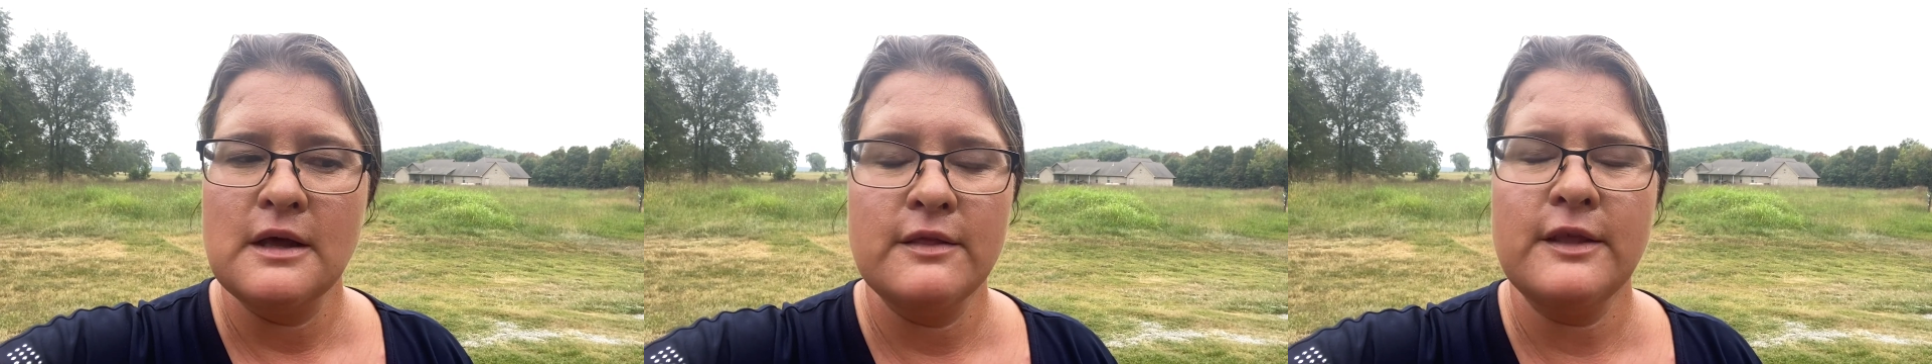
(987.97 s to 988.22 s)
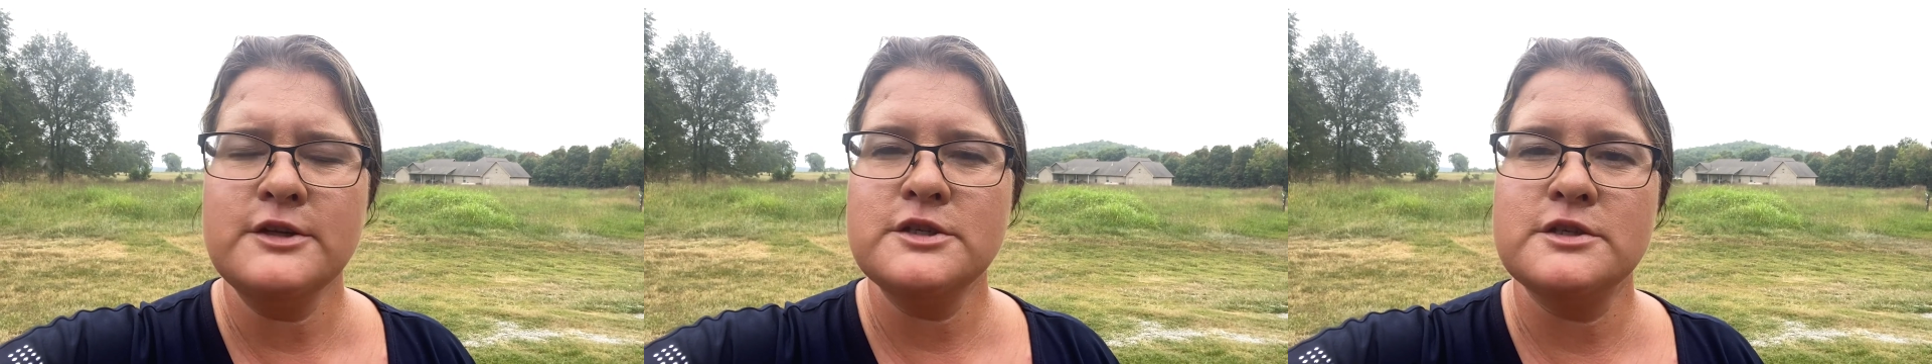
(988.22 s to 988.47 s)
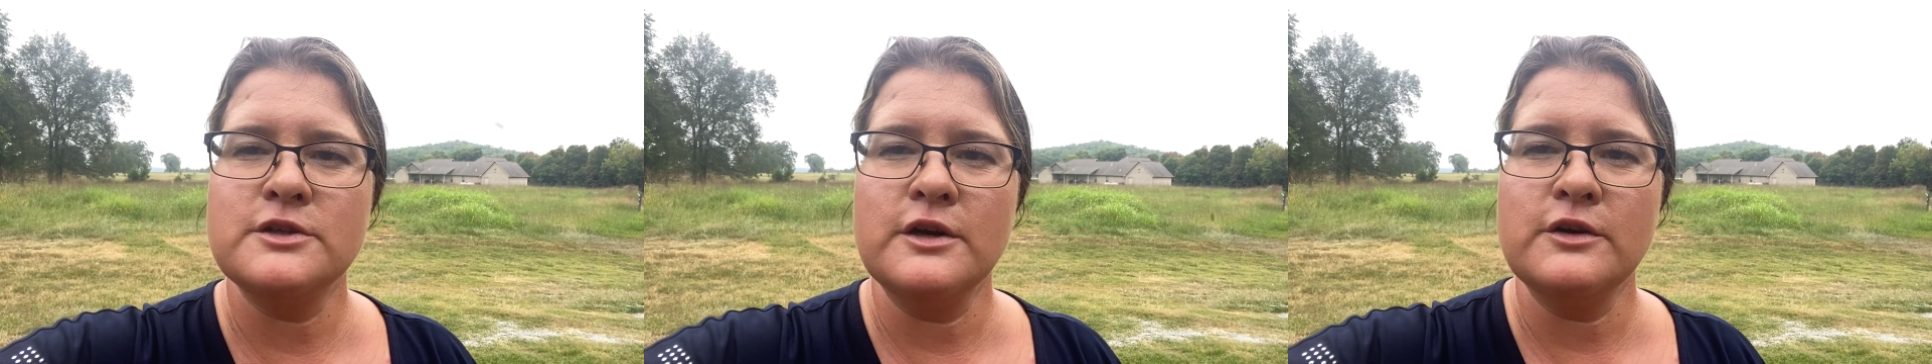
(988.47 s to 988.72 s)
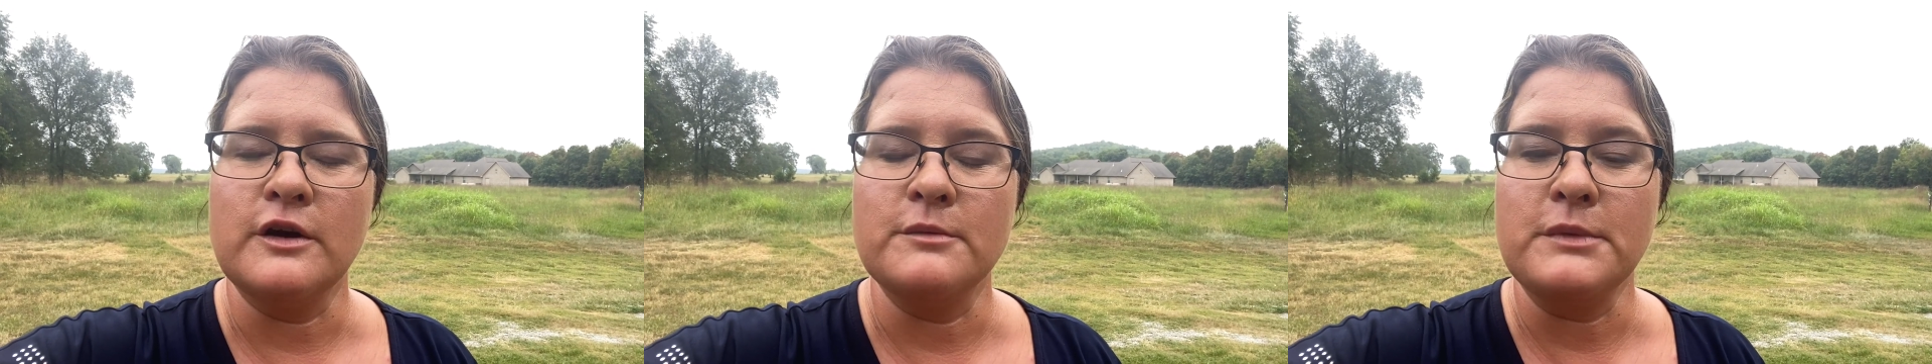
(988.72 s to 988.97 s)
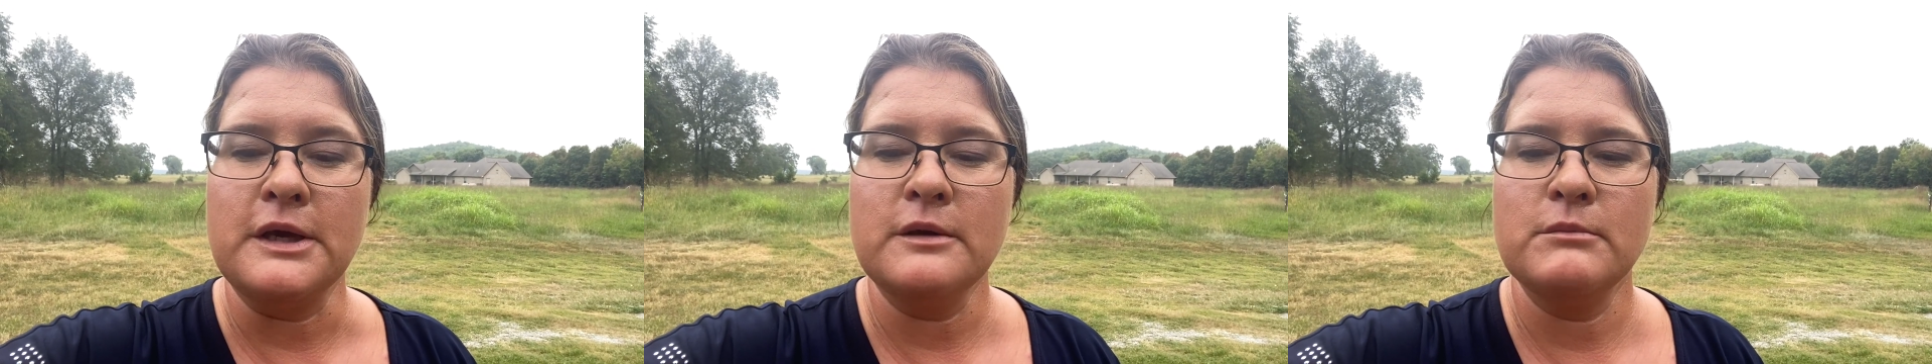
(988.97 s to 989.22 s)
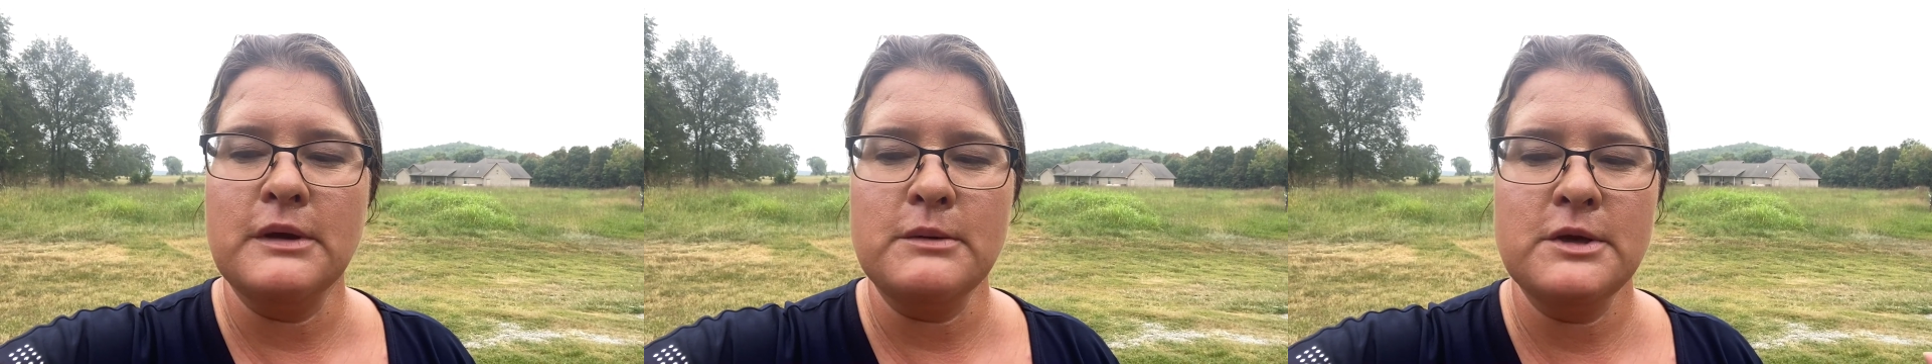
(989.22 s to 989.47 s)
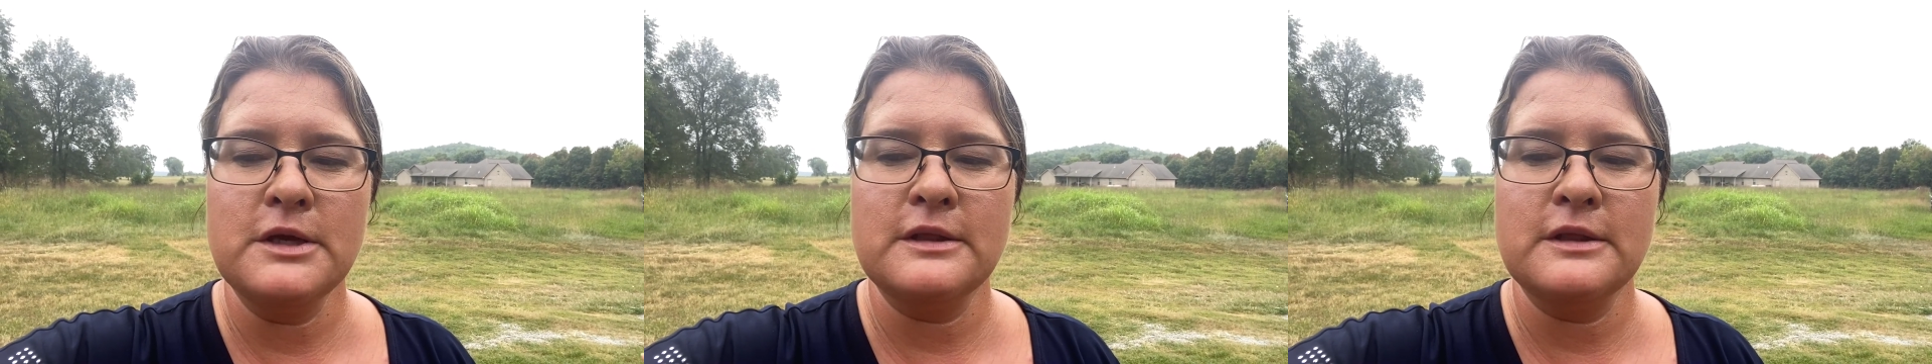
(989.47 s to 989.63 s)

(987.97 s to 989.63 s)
That just dawned on me. Maybe